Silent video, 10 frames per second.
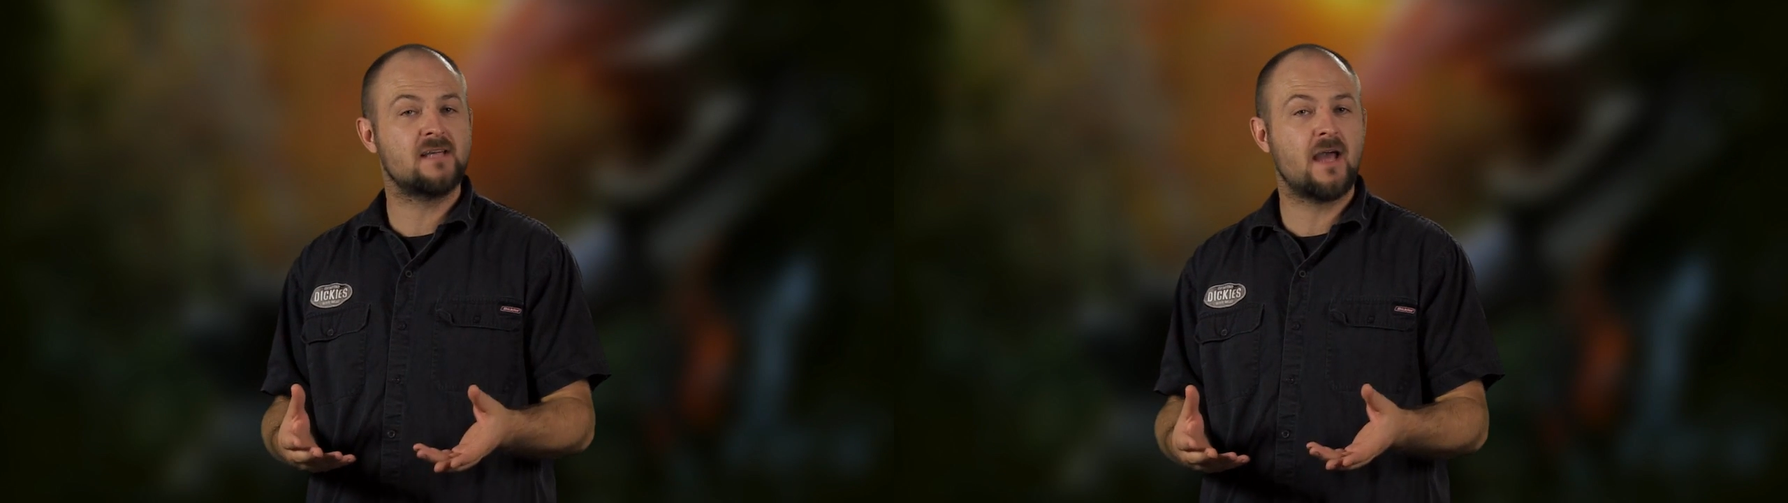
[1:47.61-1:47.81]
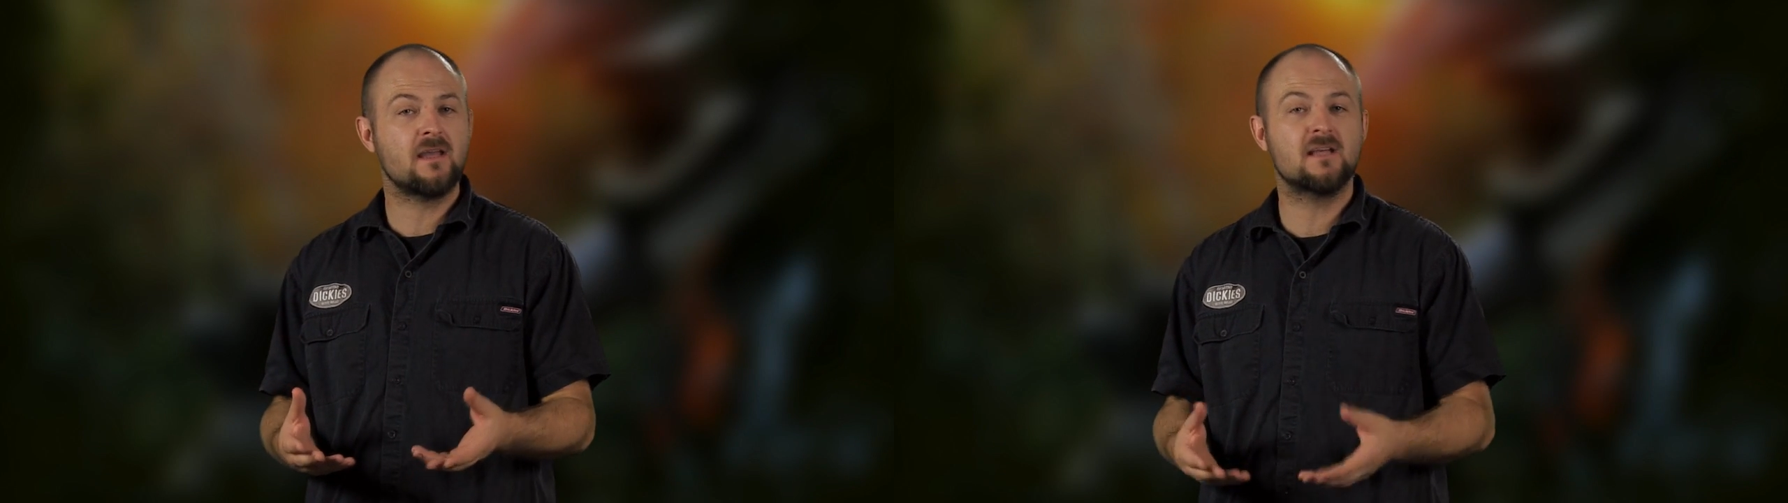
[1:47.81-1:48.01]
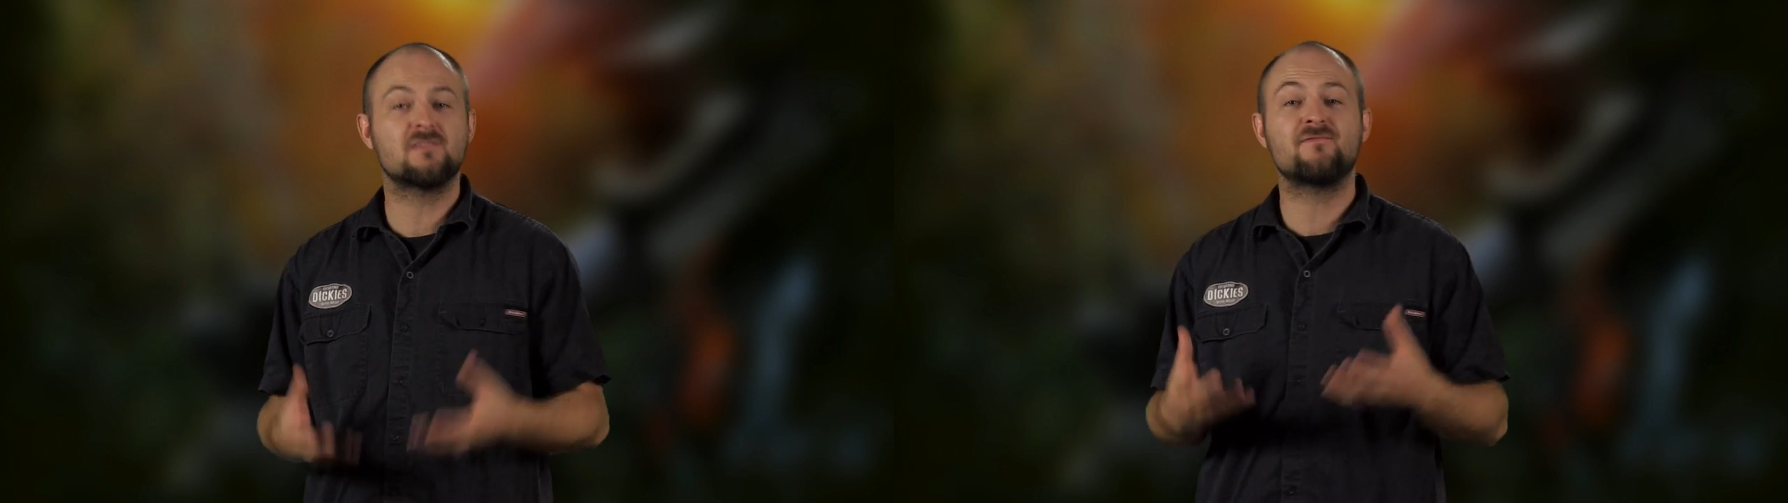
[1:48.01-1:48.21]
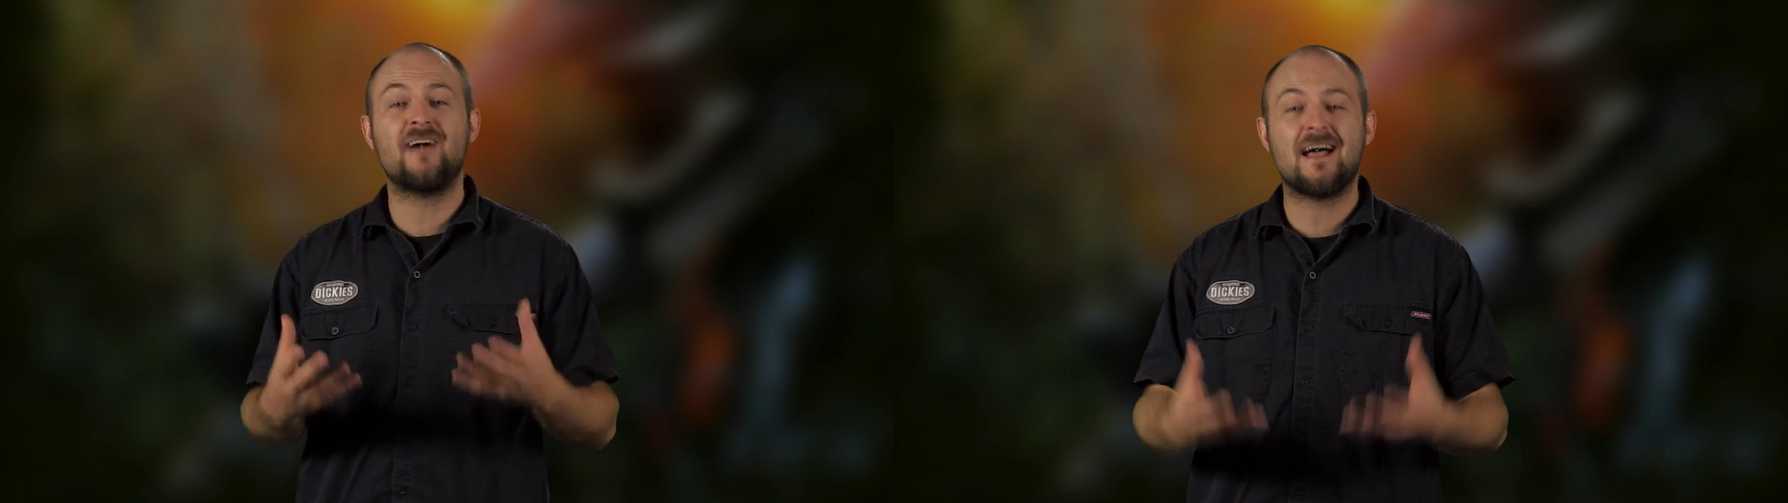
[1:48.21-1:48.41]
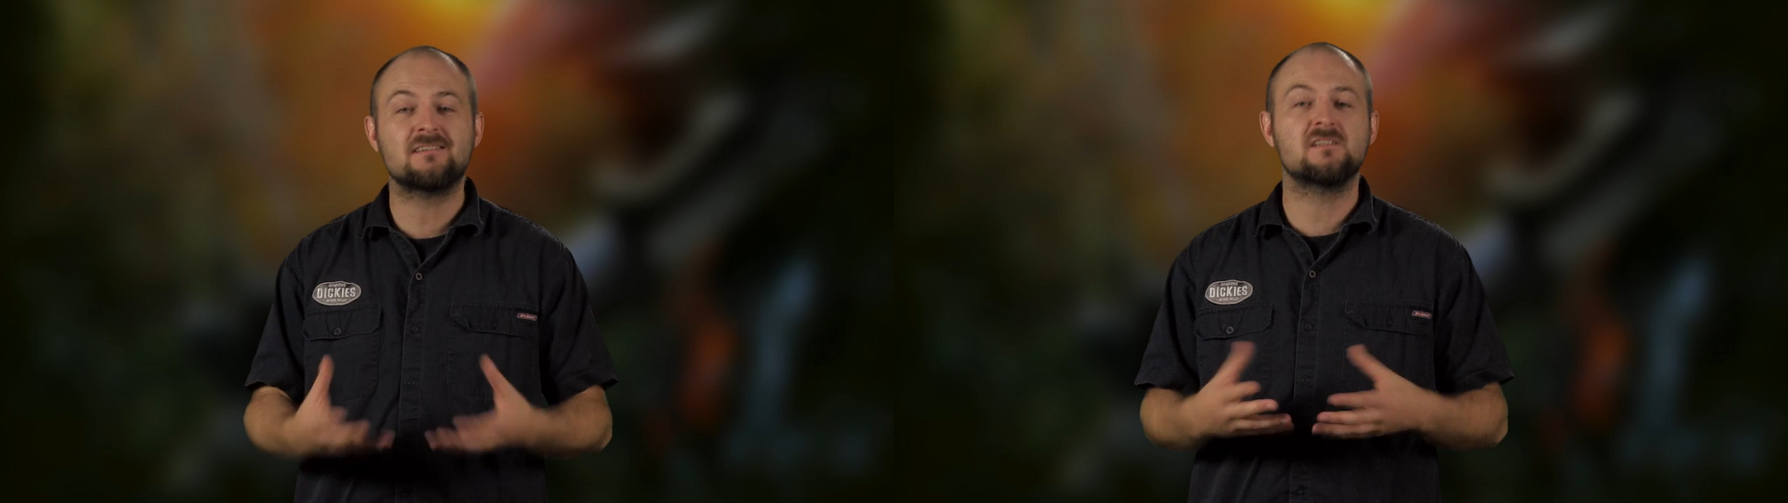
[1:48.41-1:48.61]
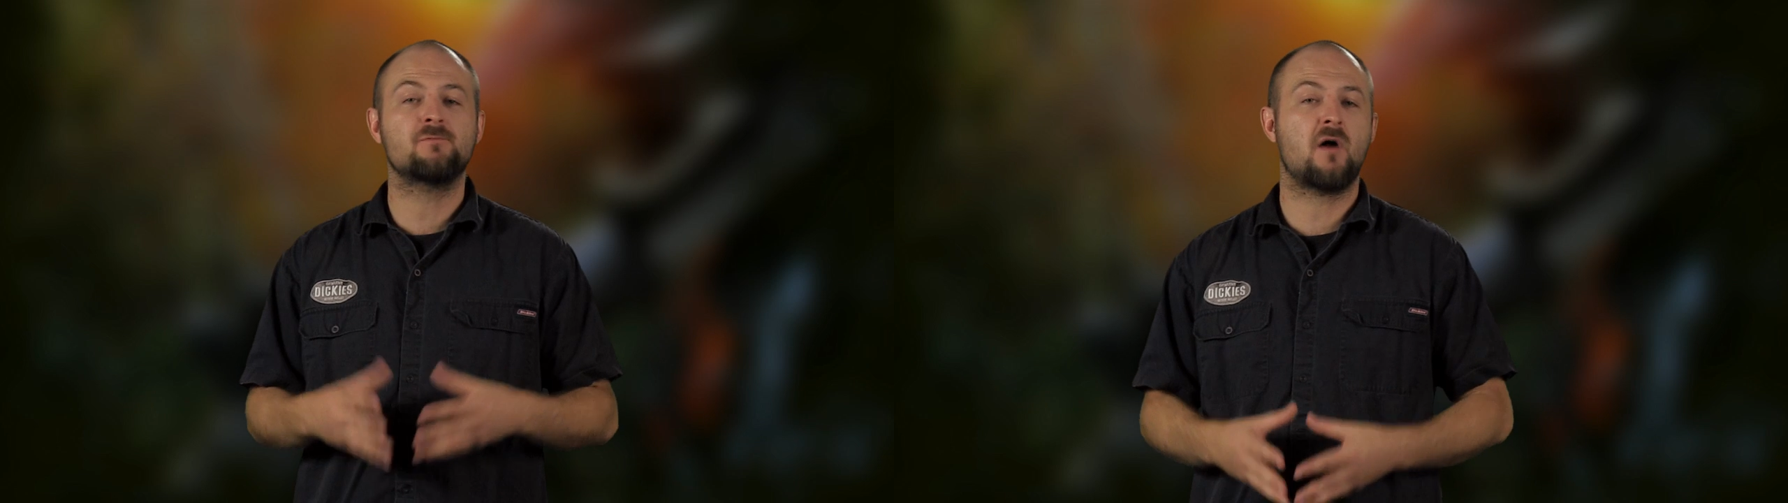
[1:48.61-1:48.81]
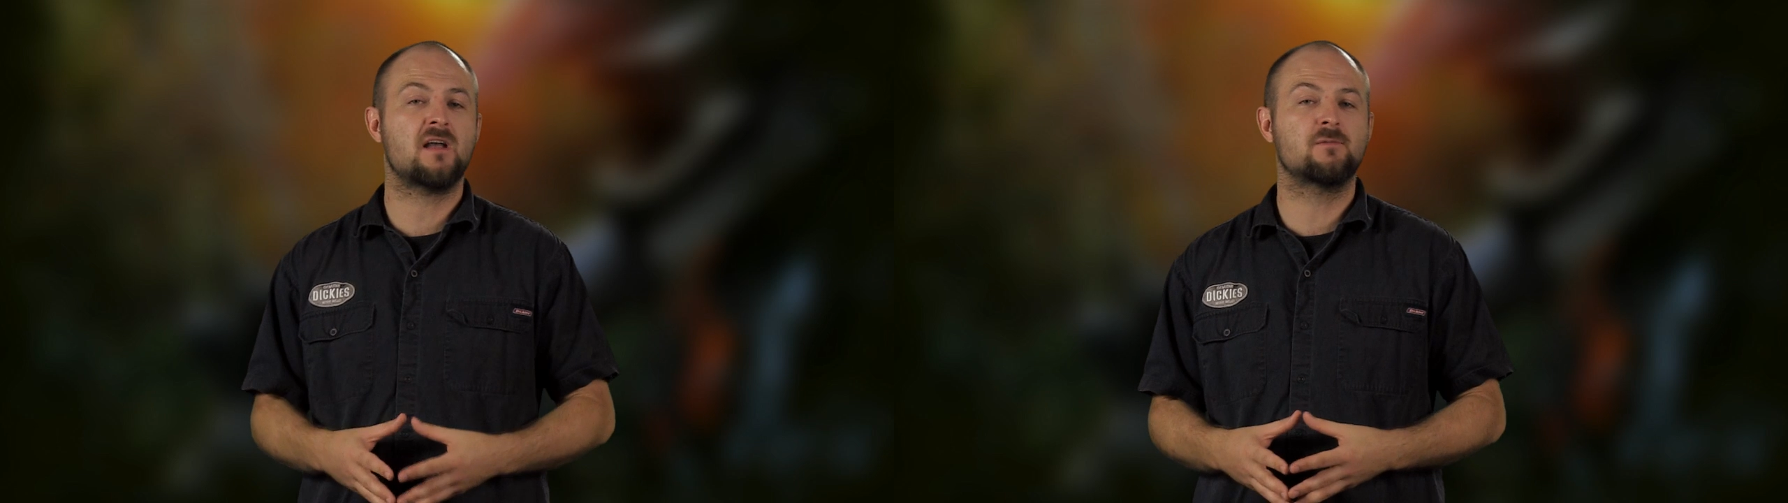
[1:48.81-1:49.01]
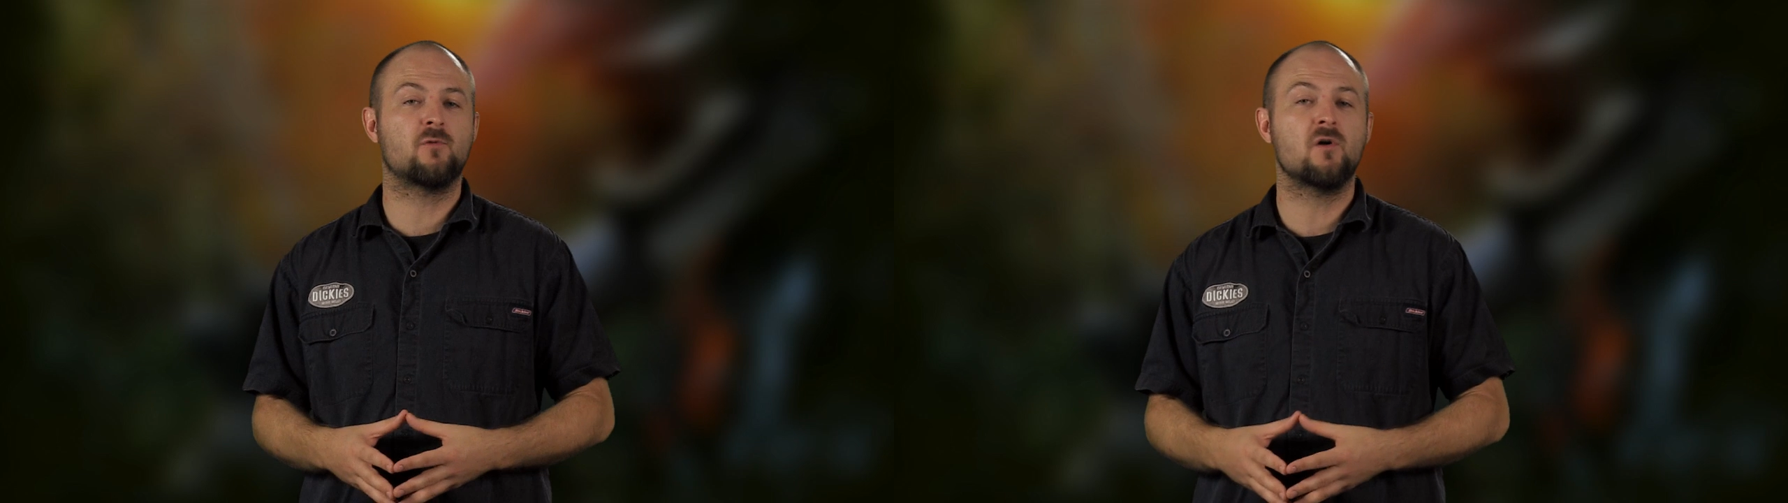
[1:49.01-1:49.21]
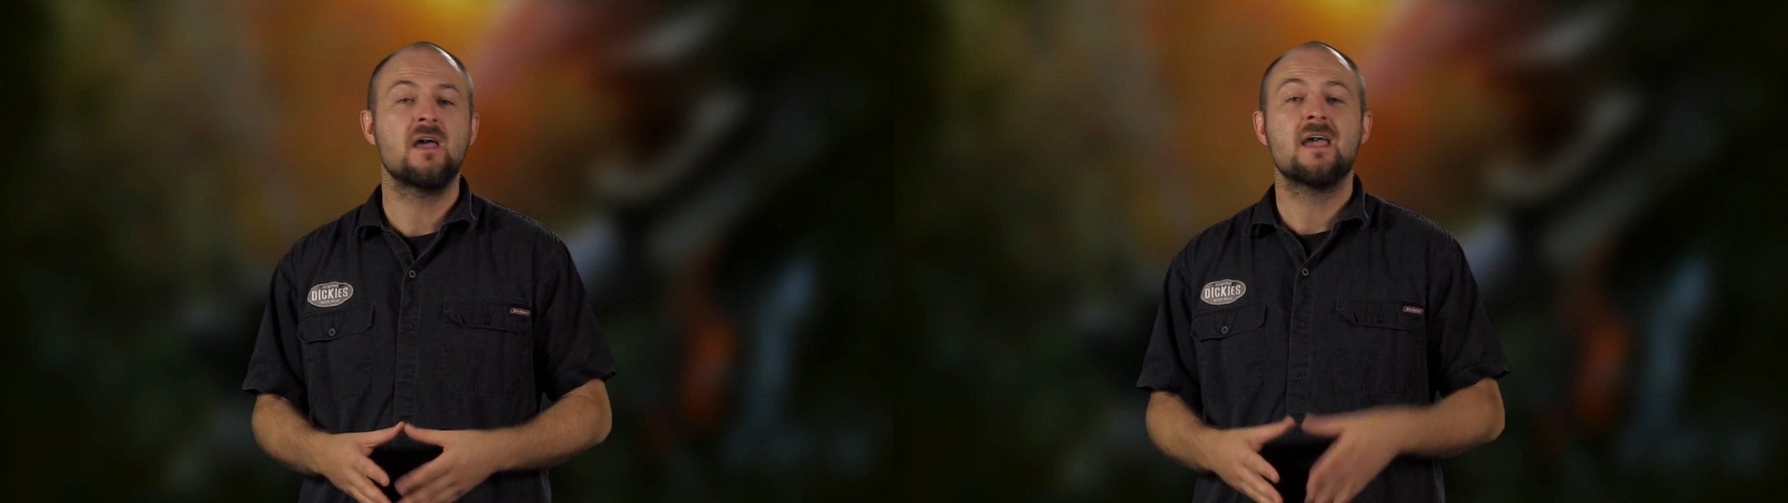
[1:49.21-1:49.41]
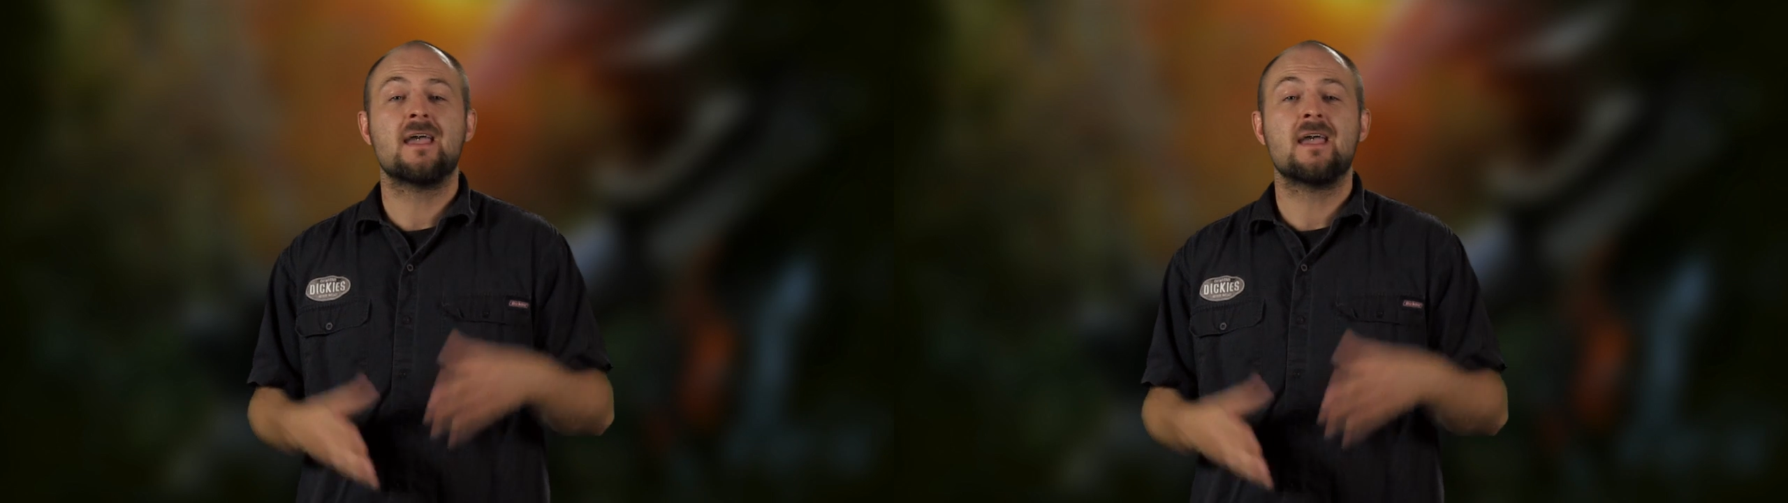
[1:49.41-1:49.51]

tech as fast as possible,